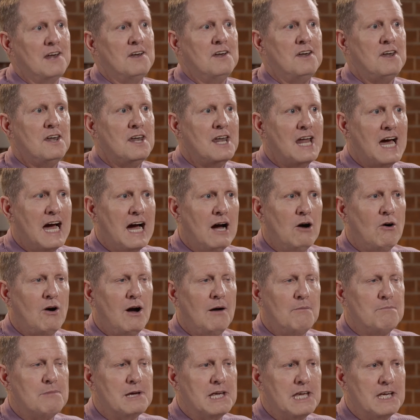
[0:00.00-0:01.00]
Now
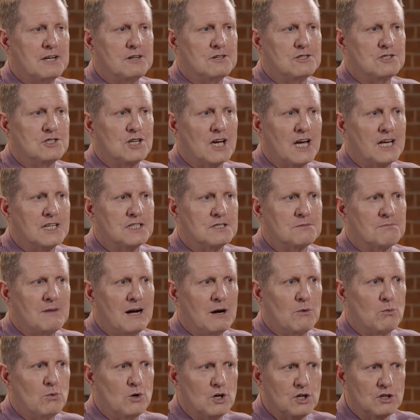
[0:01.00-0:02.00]
I begin to change
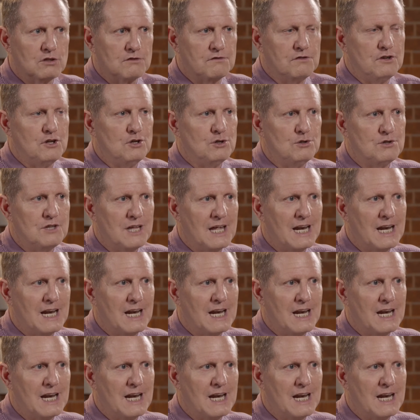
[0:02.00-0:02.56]
my worldview